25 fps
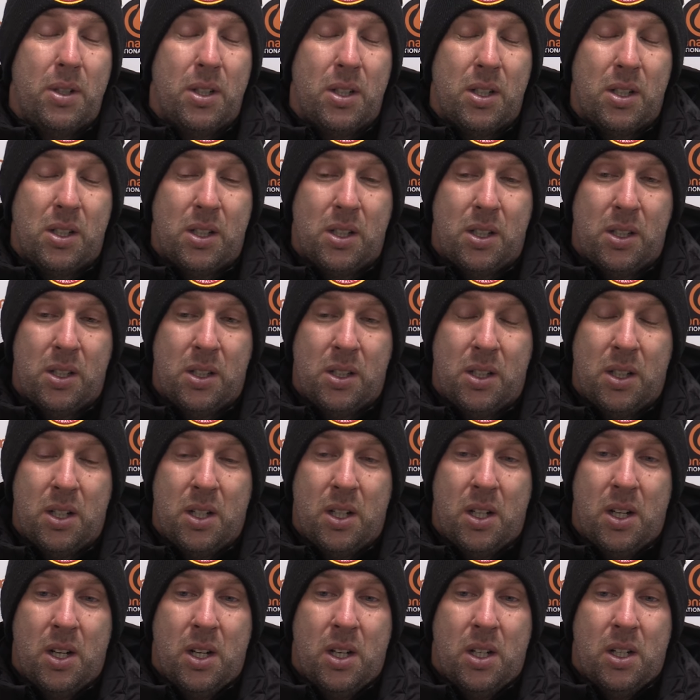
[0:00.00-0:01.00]
Uh,
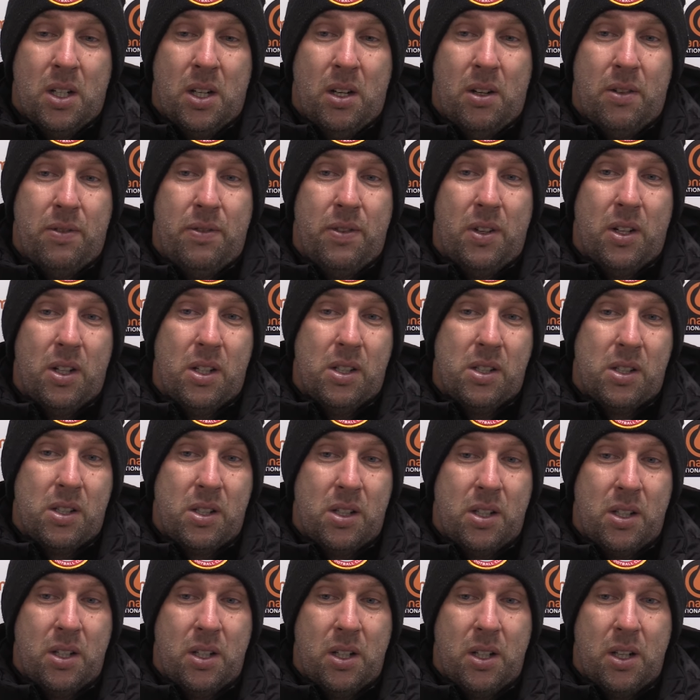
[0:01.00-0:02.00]
our
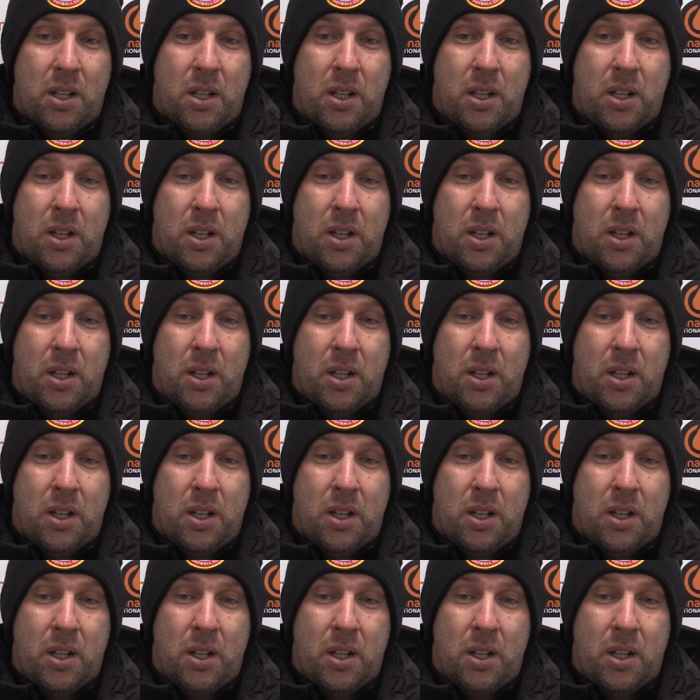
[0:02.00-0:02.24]
first